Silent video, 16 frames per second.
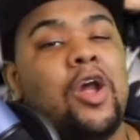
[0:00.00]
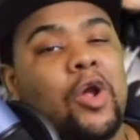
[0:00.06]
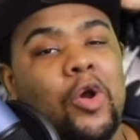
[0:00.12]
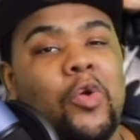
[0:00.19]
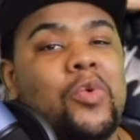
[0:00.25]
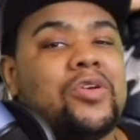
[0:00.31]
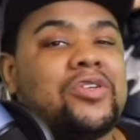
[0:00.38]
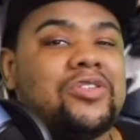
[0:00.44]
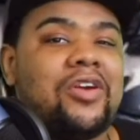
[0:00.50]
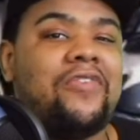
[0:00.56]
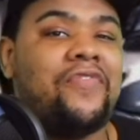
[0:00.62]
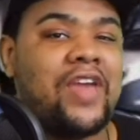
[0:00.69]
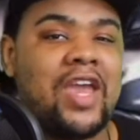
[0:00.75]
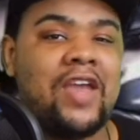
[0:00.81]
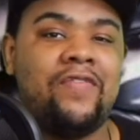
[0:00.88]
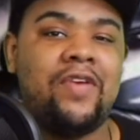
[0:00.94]
Who is your
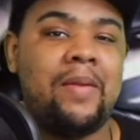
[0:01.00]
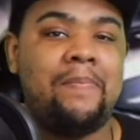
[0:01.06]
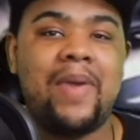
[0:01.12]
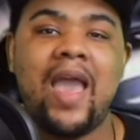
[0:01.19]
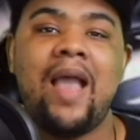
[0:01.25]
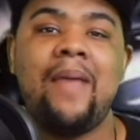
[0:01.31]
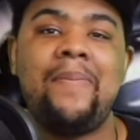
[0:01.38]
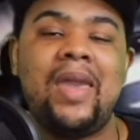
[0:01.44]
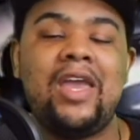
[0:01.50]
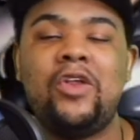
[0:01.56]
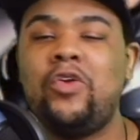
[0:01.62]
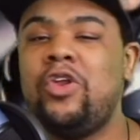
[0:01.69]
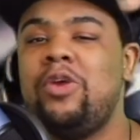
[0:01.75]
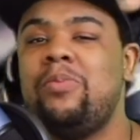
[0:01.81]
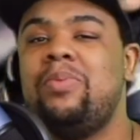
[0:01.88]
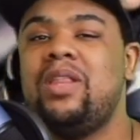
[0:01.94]
favorite Batman?
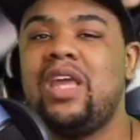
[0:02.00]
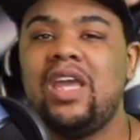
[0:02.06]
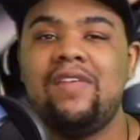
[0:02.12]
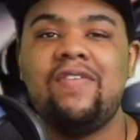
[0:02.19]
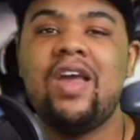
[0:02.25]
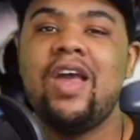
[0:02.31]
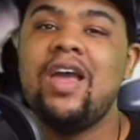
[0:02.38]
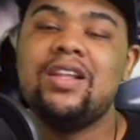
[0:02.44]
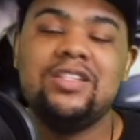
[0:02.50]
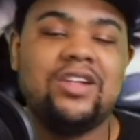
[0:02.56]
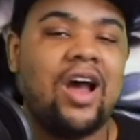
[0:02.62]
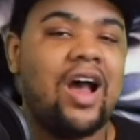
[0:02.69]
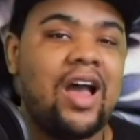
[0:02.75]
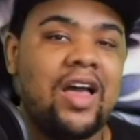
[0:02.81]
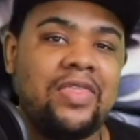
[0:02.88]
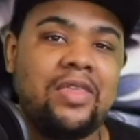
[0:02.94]
Who do you believe
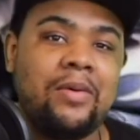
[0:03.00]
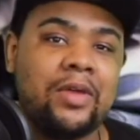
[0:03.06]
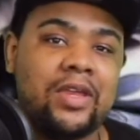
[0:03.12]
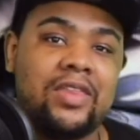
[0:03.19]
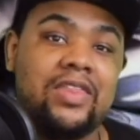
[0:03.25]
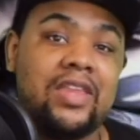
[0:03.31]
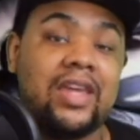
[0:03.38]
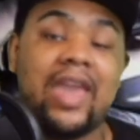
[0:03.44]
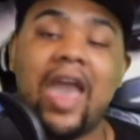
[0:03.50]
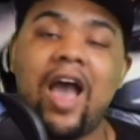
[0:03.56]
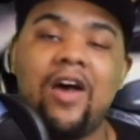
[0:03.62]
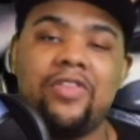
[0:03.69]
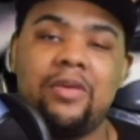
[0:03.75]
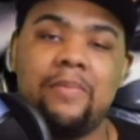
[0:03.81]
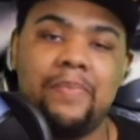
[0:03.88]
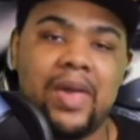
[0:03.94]
donned the
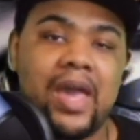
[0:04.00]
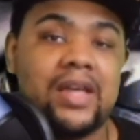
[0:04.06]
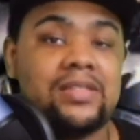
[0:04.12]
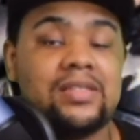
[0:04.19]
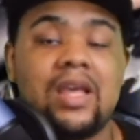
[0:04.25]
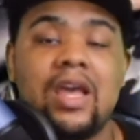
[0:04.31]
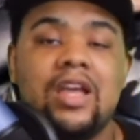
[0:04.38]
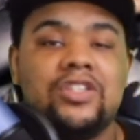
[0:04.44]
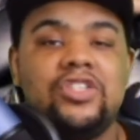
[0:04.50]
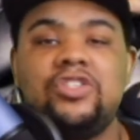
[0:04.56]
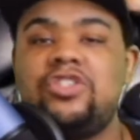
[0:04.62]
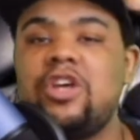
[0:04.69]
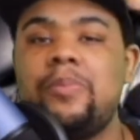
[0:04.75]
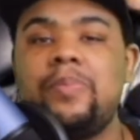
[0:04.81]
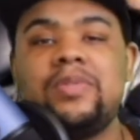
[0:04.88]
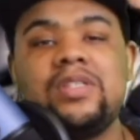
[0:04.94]
cowl the best?
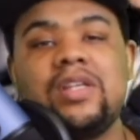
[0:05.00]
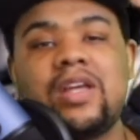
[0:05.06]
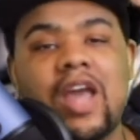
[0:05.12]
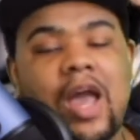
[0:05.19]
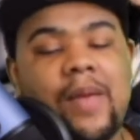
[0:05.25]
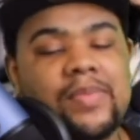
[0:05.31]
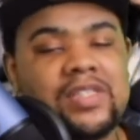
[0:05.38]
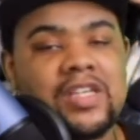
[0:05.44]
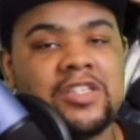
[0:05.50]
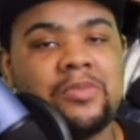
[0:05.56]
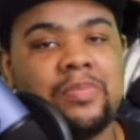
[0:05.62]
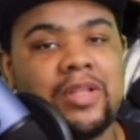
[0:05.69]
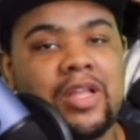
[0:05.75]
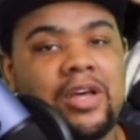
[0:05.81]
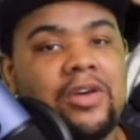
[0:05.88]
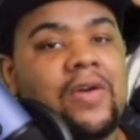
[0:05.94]
Just jump into the comment
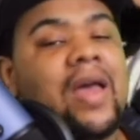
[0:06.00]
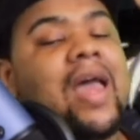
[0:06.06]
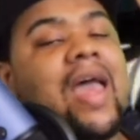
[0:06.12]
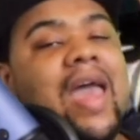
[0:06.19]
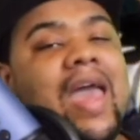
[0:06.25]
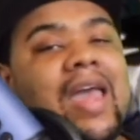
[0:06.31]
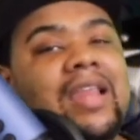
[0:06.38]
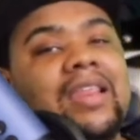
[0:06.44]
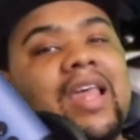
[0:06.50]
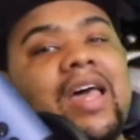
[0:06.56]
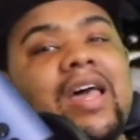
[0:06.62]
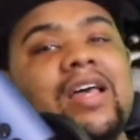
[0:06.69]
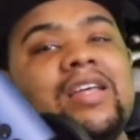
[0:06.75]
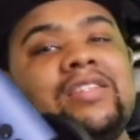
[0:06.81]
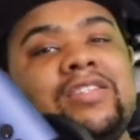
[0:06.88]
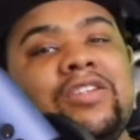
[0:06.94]
section below and
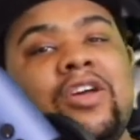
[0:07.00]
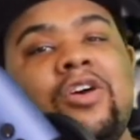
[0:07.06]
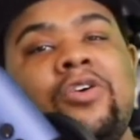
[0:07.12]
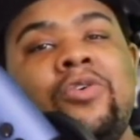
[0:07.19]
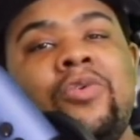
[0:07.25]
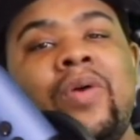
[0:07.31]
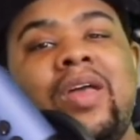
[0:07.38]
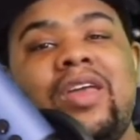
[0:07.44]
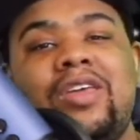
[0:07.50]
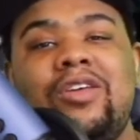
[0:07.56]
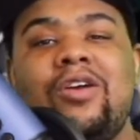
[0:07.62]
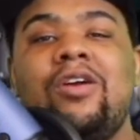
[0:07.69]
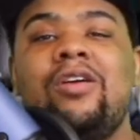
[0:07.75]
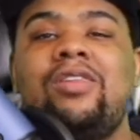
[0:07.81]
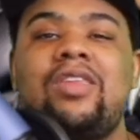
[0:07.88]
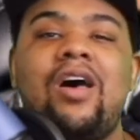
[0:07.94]
let us know
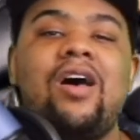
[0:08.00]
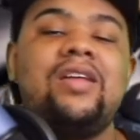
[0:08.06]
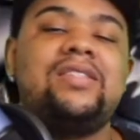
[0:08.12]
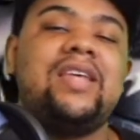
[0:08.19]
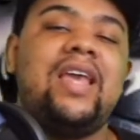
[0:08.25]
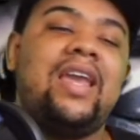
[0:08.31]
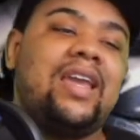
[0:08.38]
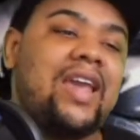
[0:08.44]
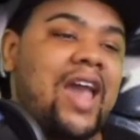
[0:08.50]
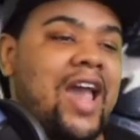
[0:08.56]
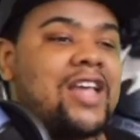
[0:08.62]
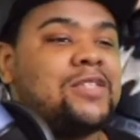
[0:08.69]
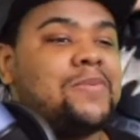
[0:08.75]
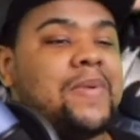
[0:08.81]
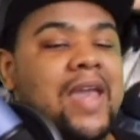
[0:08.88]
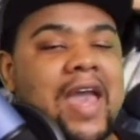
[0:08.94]
your thoughts. And
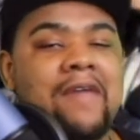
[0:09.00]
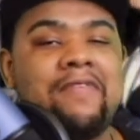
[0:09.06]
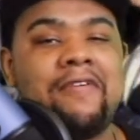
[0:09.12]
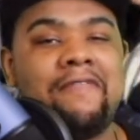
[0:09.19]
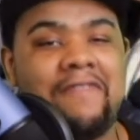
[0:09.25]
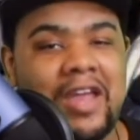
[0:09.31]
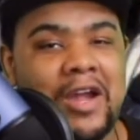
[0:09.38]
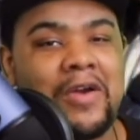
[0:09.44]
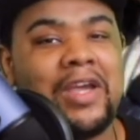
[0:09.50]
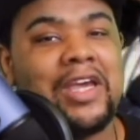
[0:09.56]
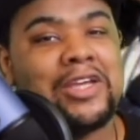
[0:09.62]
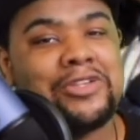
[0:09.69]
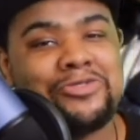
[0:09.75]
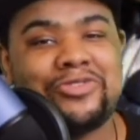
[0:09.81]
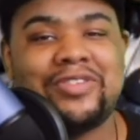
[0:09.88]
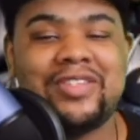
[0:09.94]
guys, we have a very
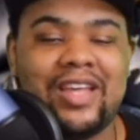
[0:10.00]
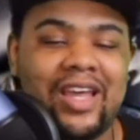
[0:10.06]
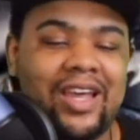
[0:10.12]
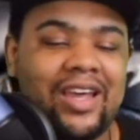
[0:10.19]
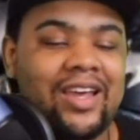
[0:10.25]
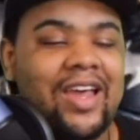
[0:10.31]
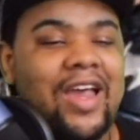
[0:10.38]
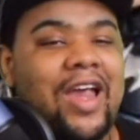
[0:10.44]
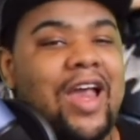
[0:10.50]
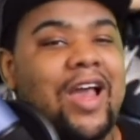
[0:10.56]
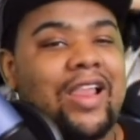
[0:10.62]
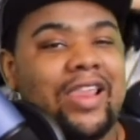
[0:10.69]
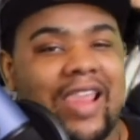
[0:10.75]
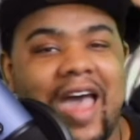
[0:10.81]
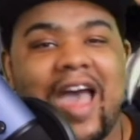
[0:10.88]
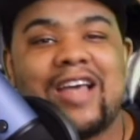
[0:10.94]
interesting
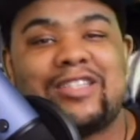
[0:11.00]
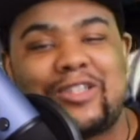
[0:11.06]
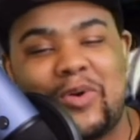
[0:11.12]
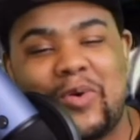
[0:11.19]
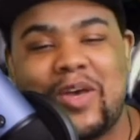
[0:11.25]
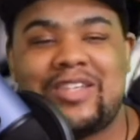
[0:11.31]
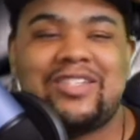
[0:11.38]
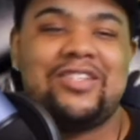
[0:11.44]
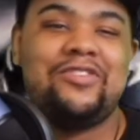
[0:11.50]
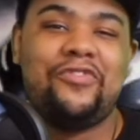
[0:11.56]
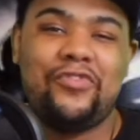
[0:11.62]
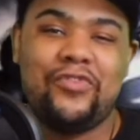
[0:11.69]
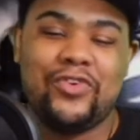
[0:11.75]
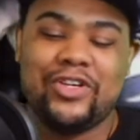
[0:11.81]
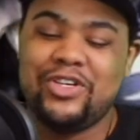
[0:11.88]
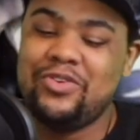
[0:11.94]
last question
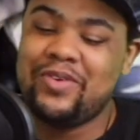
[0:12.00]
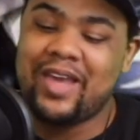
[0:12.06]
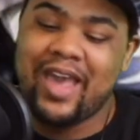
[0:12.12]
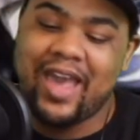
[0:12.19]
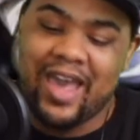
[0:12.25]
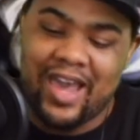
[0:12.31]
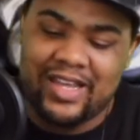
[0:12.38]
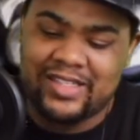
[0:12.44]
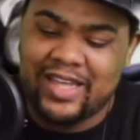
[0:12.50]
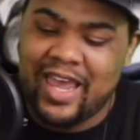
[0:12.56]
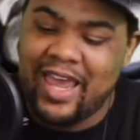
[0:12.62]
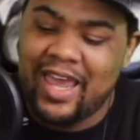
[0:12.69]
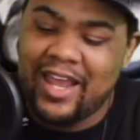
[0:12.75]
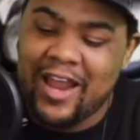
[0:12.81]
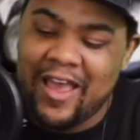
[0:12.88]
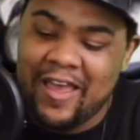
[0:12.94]
for you guys,
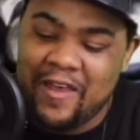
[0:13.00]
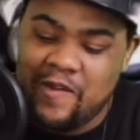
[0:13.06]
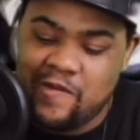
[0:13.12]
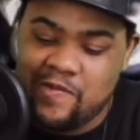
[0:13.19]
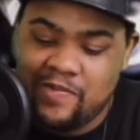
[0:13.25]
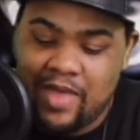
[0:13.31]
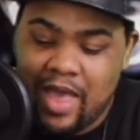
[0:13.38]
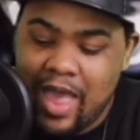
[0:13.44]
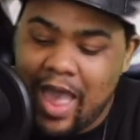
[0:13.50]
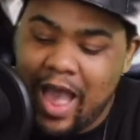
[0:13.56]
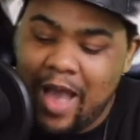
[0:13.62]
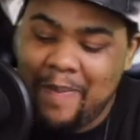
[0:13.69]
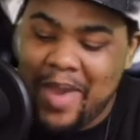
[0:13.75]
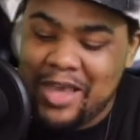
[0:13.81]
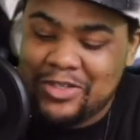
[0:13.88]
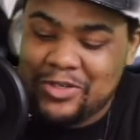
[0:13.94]
and I'm
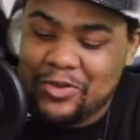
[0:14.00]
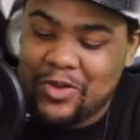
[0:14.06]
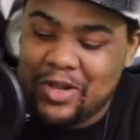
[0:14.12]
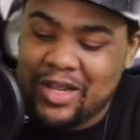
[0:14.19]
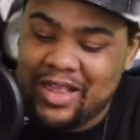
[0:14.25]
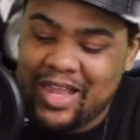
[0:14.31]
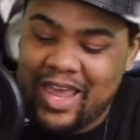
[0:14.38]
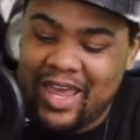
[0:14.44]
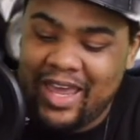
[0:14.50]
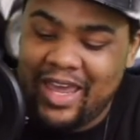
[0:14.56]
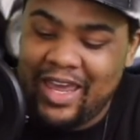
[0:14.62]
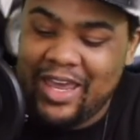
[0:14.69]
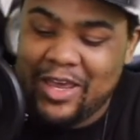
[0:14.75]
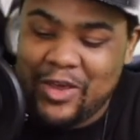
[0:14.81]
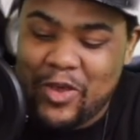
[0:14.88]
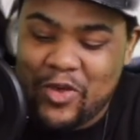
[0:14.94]
actually gonna let
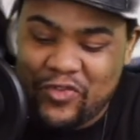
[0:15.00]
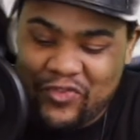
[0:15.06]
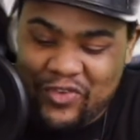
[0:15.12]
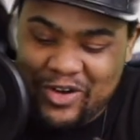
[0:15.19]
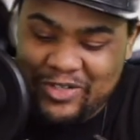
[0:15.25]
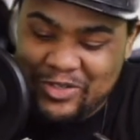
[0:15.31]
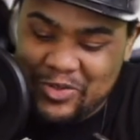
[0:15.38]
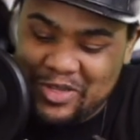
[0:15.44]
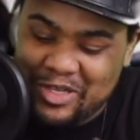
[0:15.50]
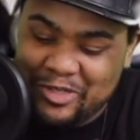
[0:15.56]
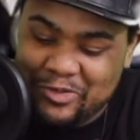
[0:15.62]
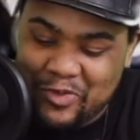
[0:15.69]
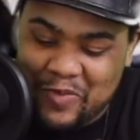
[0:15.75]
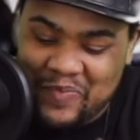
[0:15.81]
Ian go first on this one